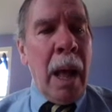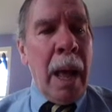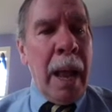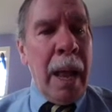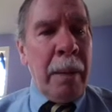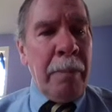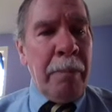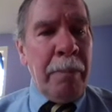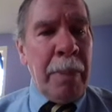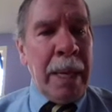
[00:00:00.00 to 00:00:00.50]

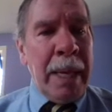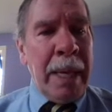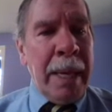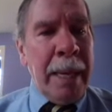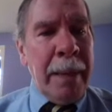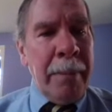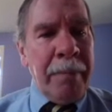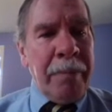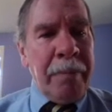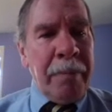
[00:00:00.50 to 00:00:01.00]
and
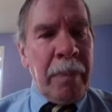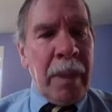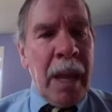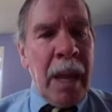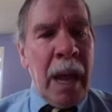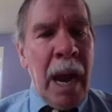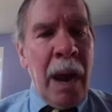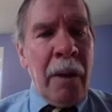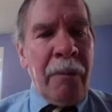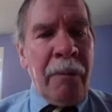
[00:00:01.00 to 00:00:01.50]
B,
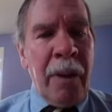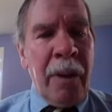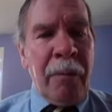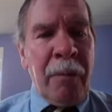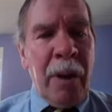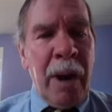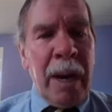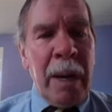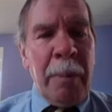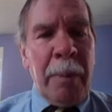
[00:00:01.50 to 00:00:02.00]
are
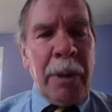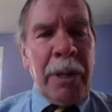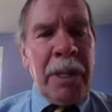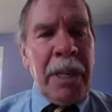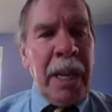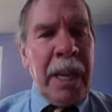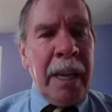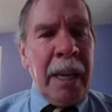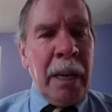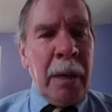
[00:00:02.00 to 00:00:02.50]
fit for any
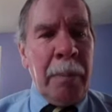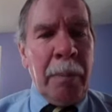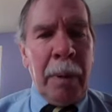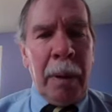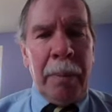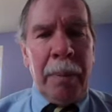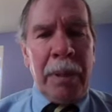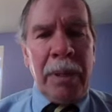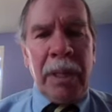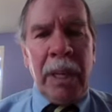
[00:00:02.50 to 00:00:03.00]
particular
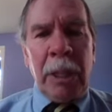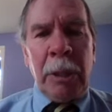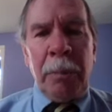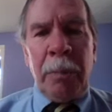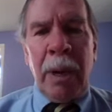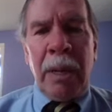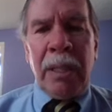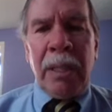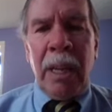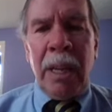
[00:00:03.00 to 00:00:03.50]
purpose
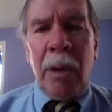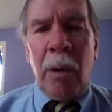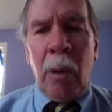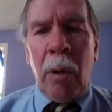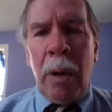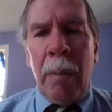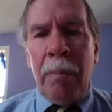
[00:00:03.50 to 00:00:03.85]
expressly